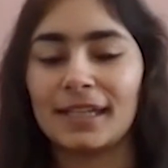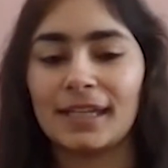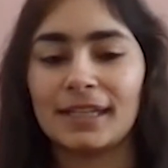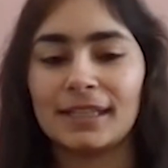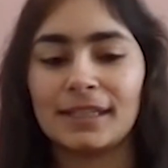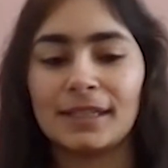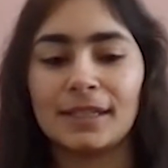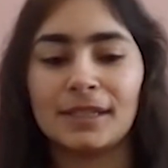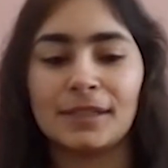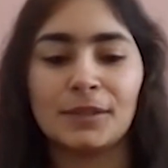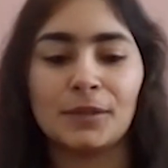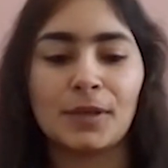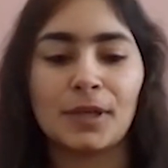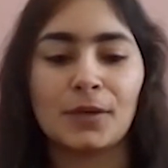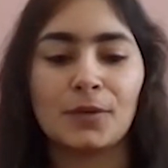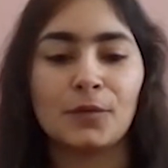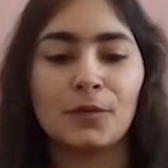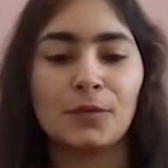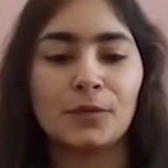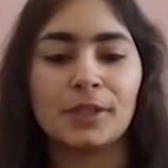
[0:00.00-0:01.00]
The you
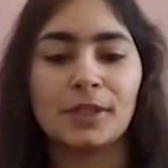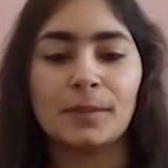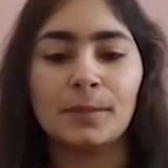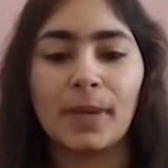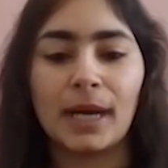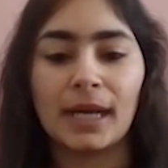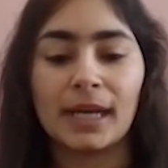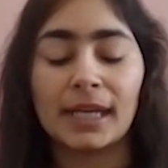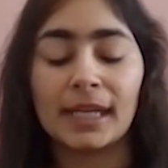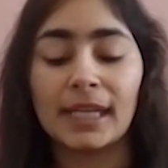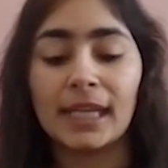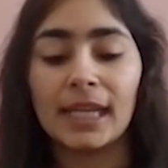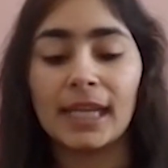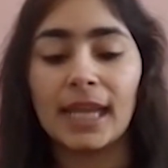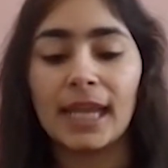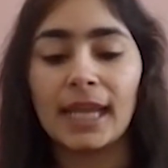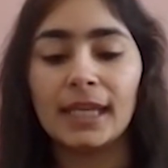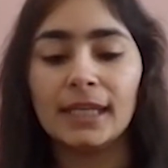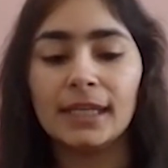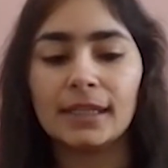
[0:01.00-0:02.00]
can go for the marketing,
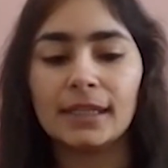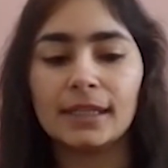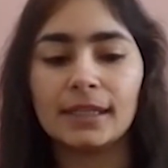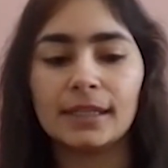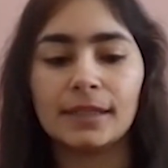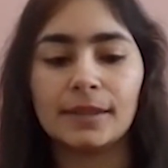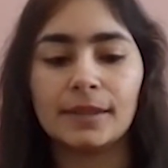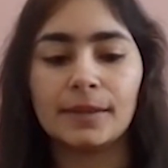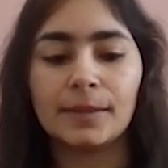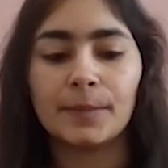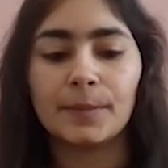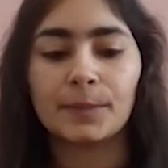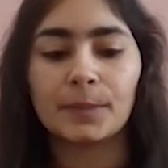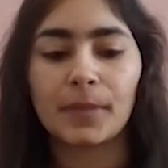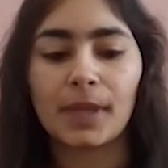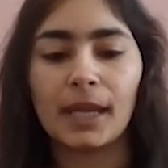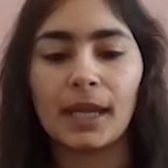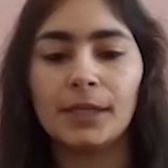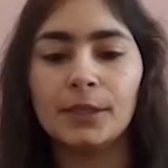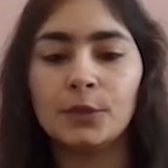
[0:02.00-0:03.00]
and
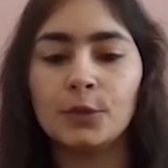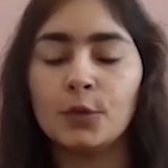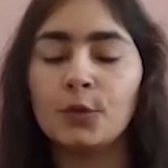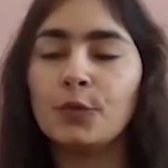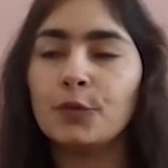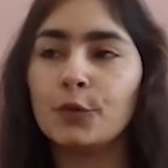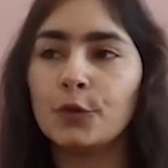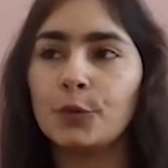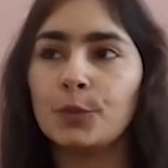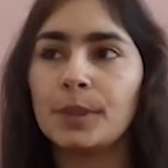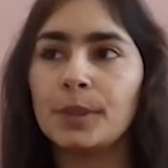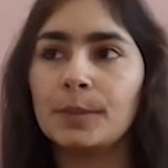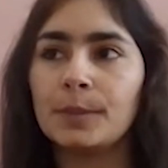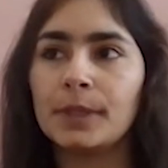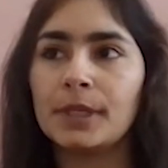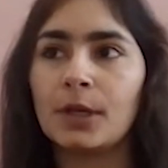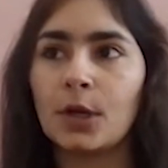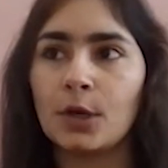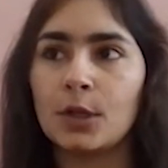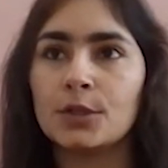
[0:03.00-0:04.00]
I know few
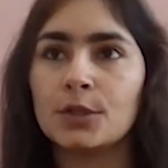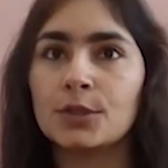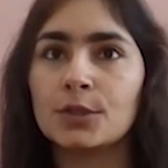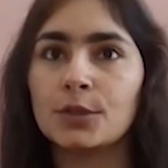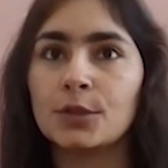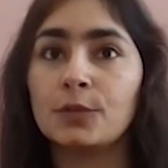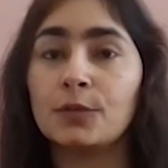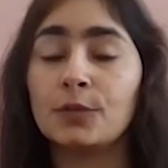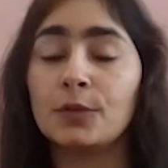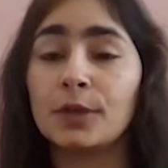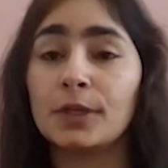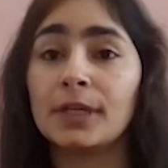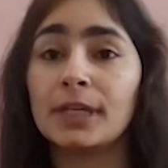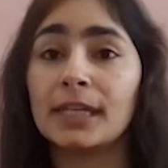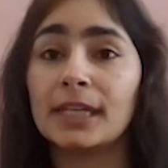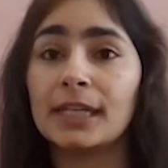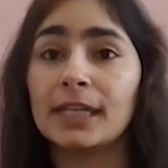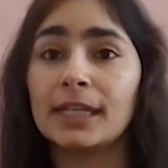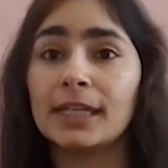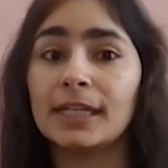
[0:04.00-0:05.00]
people also work
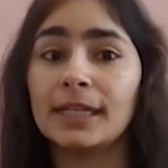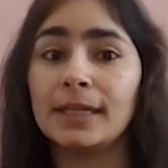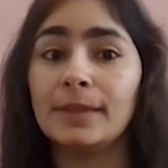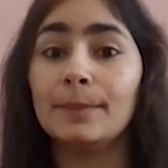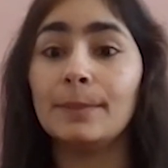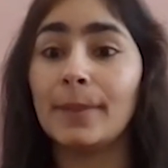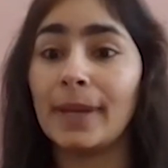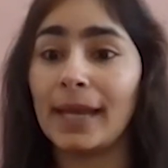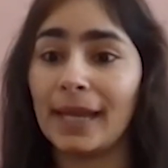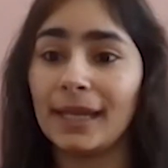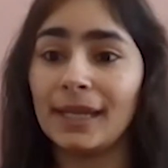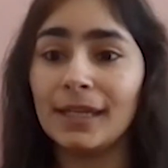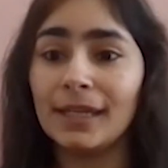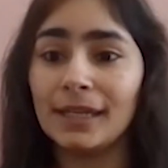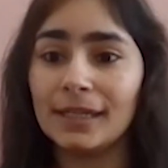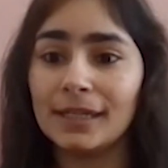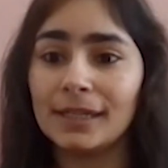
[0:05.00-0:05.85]
here in bank,